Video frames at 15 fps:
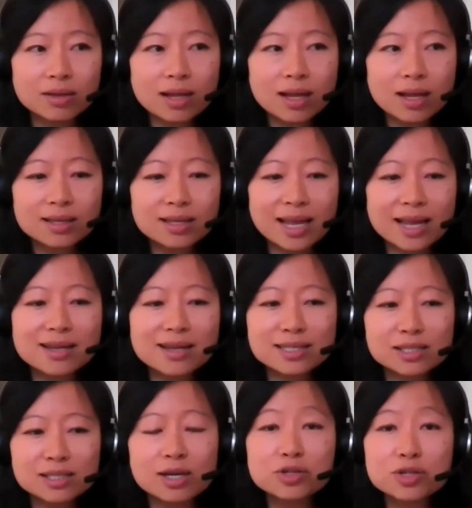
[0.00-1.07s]
then
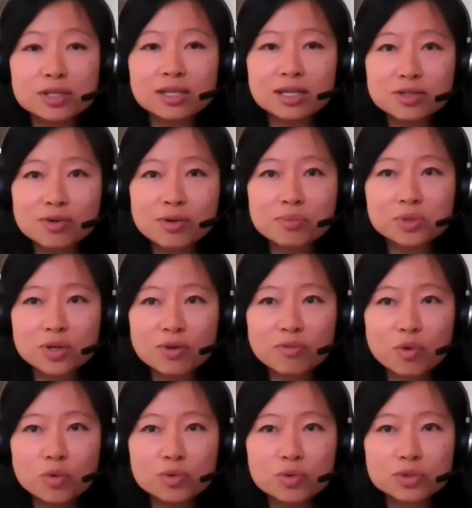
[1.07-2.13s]
it's interesting to observe
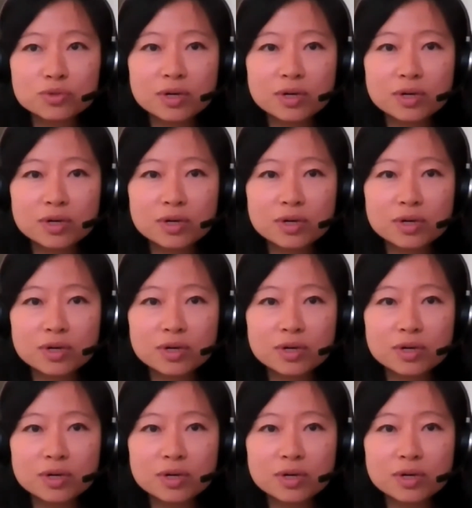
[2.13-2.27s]
who's